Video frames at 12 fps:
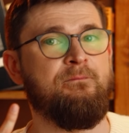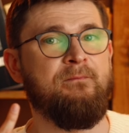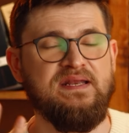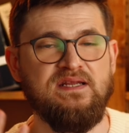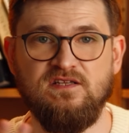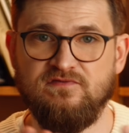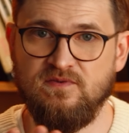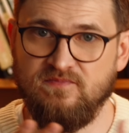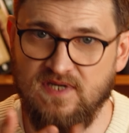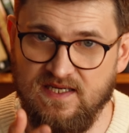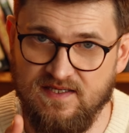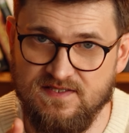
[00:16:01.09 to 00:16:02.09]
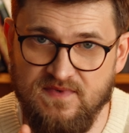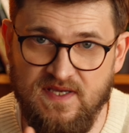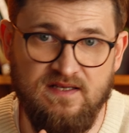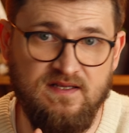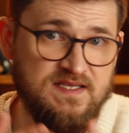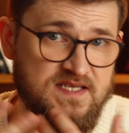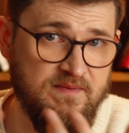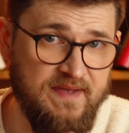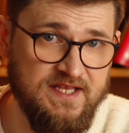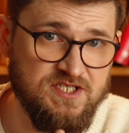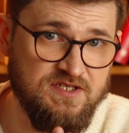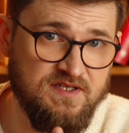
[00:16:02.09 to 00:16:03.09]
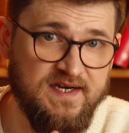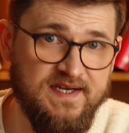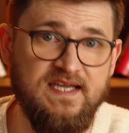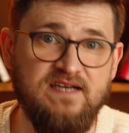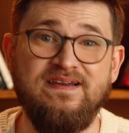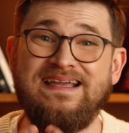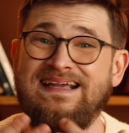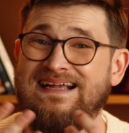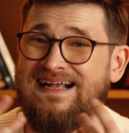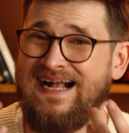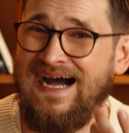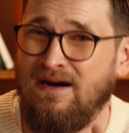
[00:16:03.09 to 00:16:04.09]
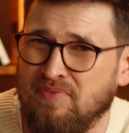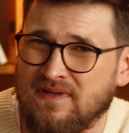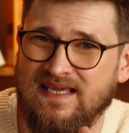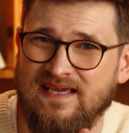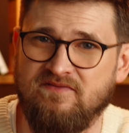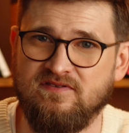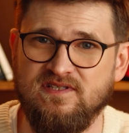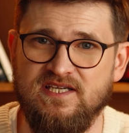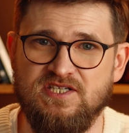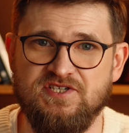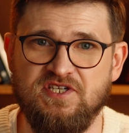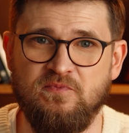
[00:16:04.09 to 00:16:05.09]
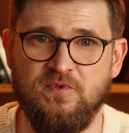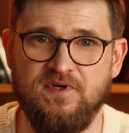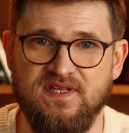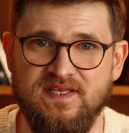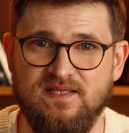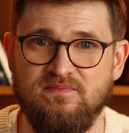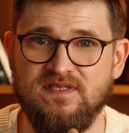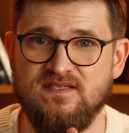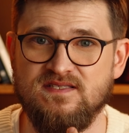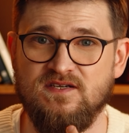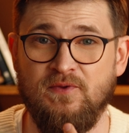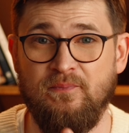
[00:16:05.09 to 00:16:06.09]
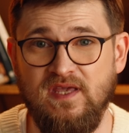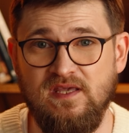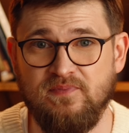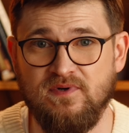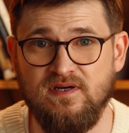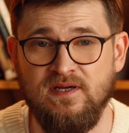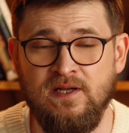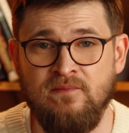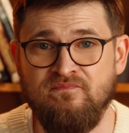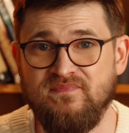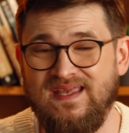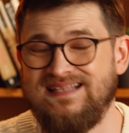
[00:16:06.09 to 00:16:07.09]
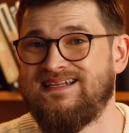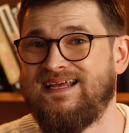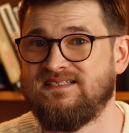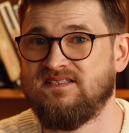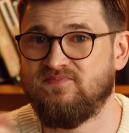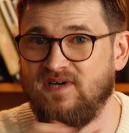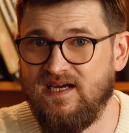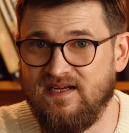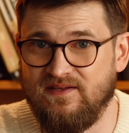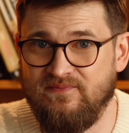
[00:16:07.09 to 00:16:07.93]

many different products, and as I mentioned, I have a complicated relationship with it because on paper, it's an excellent product.